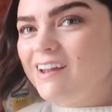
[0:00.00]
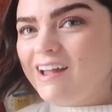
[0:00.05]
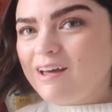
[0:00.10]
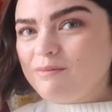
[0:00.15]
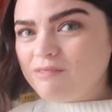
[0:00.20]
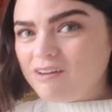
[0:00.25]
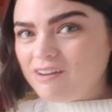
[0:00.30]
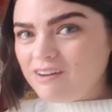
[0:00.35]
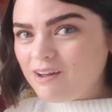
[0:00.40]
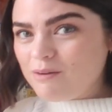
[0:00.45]

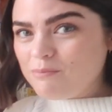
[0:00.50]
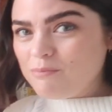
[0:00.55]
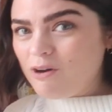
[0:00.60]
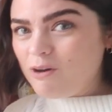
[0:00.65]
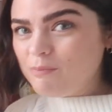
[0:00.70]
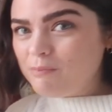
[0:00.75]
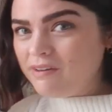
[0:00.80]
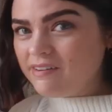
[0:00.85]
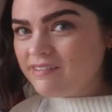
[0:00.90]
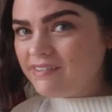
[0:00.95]
lemon and
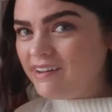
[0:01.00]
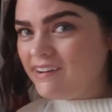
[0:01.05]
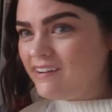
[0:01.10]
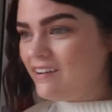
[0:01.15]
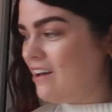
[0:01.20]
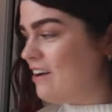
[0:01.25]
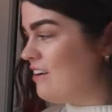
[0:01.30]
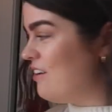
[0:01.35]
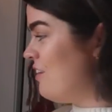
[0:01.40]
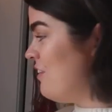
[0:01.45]
poppy seed
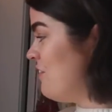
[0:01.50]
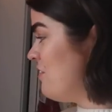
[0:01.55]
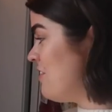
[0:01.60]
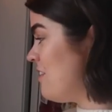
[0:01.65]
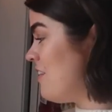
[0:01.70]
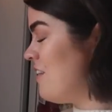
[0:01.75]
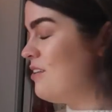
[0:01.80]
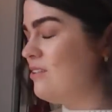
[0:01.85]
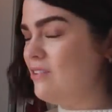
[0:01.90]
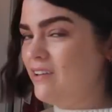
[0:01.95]
loaves.
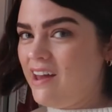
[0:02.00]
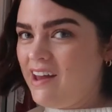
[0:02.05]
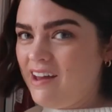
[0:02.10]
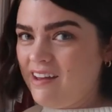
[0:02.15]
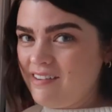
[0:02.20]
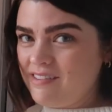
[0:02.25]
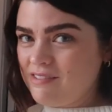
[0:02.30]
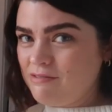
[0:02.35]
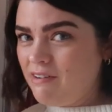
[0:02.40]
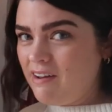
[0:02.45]
Oh
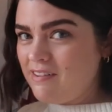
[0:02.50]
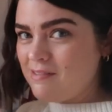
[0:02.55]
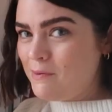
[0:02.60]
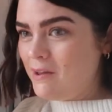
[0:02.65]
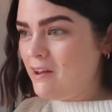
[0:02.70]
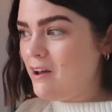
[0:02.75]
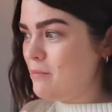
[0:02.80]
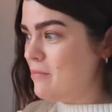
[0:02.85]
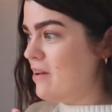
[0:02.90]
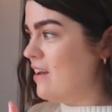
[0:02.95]
yes, recipe
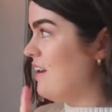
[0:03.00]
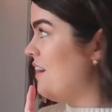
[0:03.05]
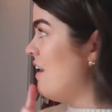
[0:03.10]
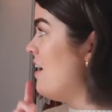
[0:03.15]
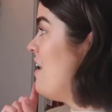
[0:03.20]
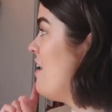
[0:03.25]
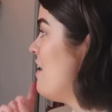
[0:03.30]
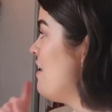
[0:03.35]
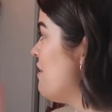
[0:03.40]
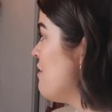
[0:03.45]
coming
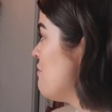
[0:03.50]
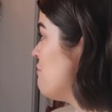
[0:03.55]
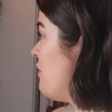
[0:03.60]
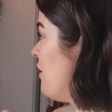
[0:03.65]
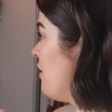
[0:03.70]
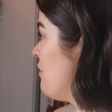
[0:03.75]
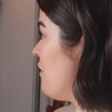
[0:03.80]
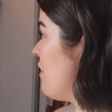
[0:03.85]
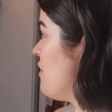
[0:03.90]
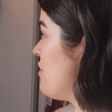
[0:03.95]

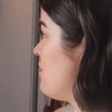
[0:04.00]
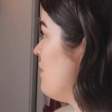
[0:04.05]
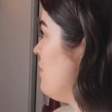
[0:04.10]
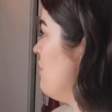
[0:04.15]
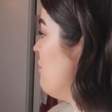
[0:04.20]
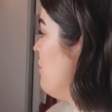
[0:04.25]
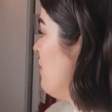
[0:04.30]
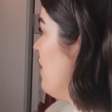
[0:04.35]
very, very soon